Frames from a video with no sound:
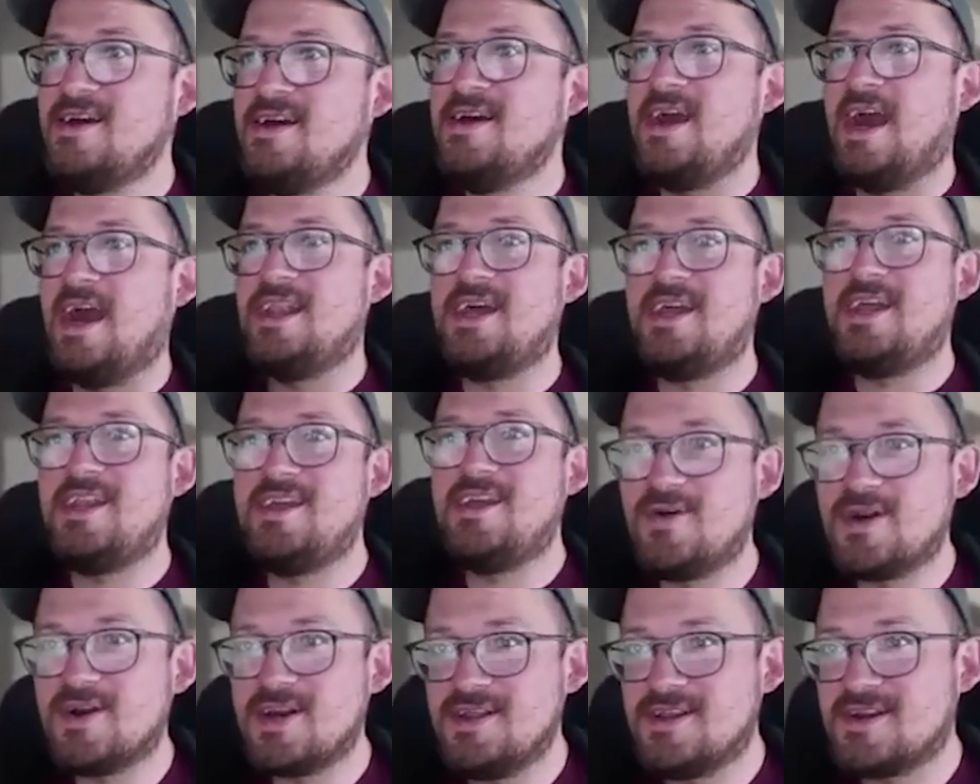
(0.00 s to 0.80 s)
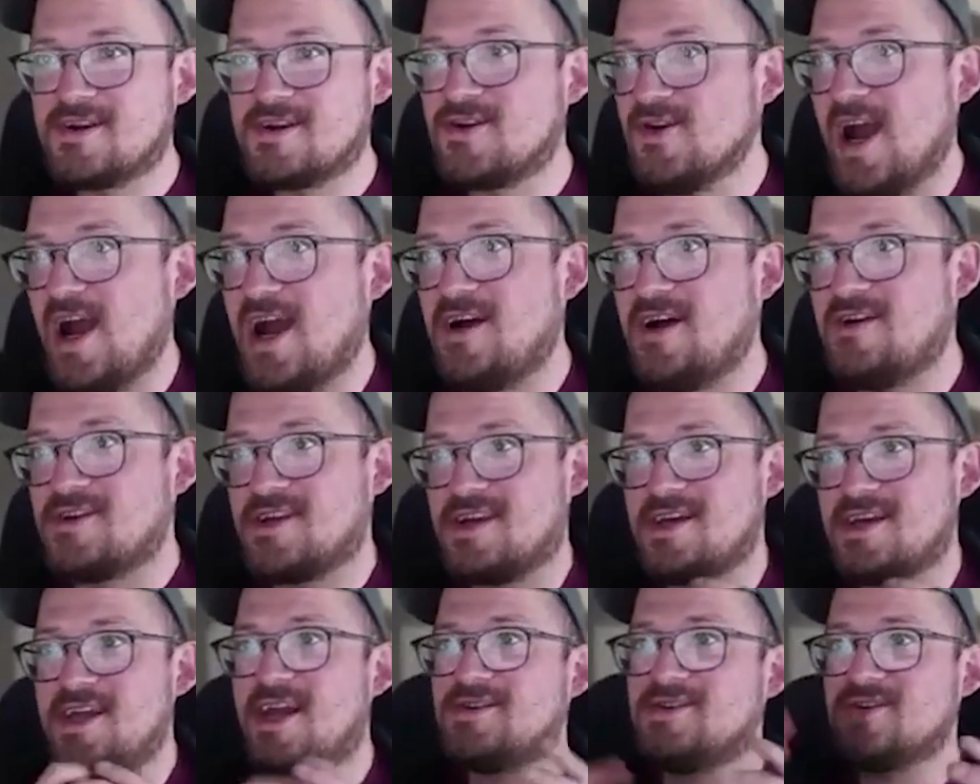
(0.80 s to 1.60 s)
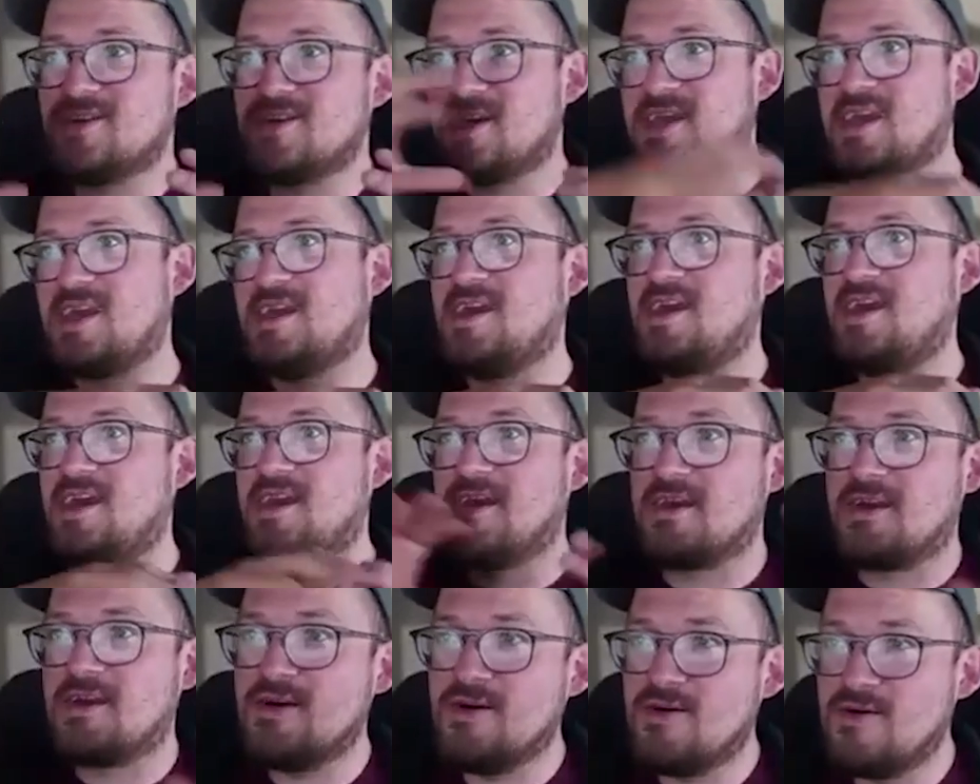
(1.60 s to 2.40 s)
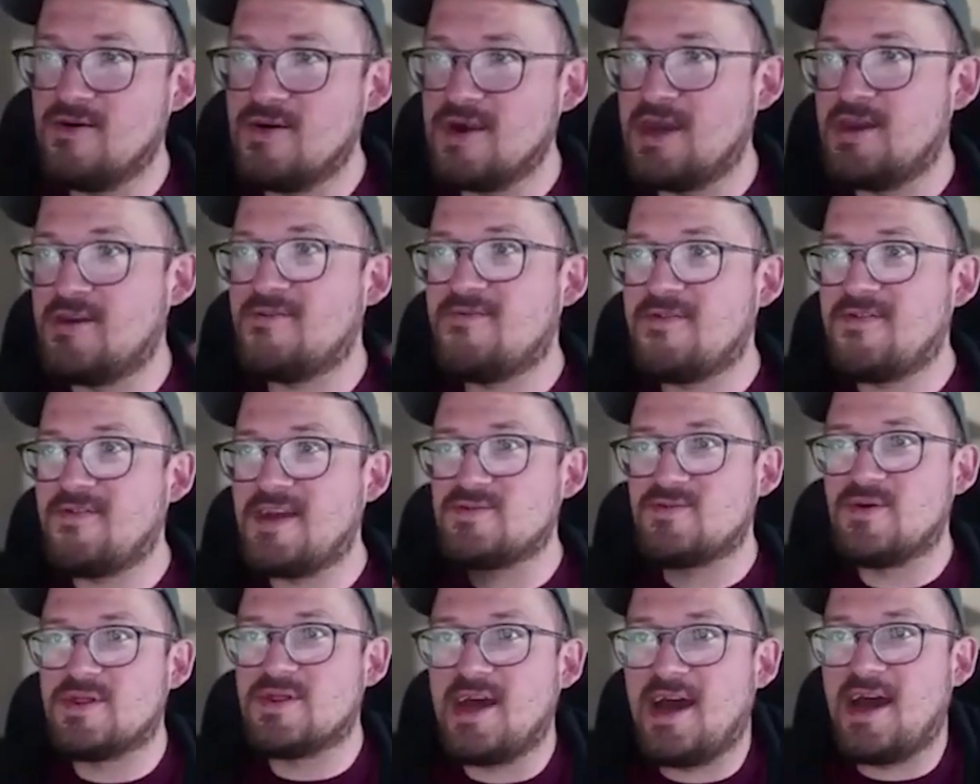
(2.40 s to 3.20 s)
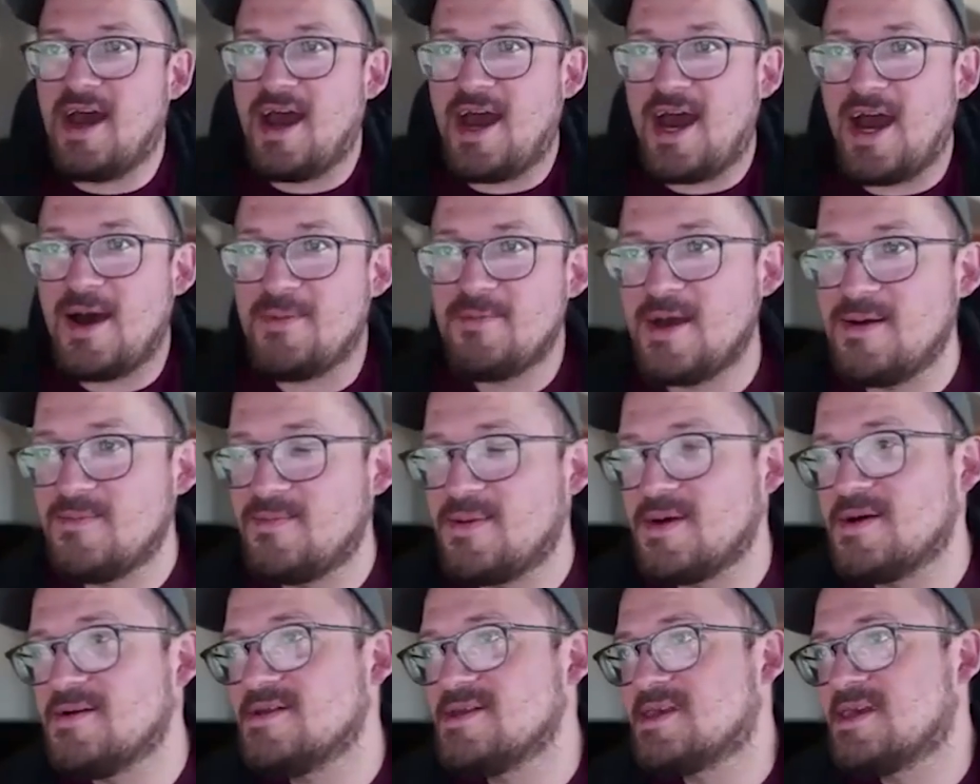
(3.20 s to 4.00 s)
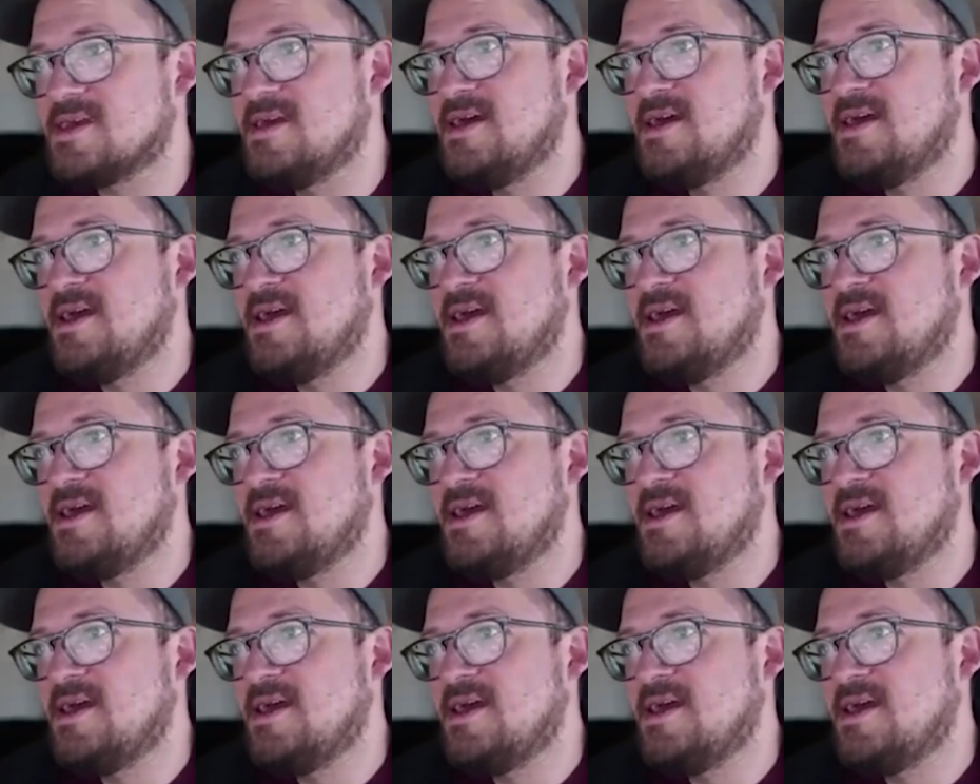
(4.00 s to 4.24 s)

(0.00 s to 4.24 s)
And anyone in the crowd could actually get in and go interface with that app I built.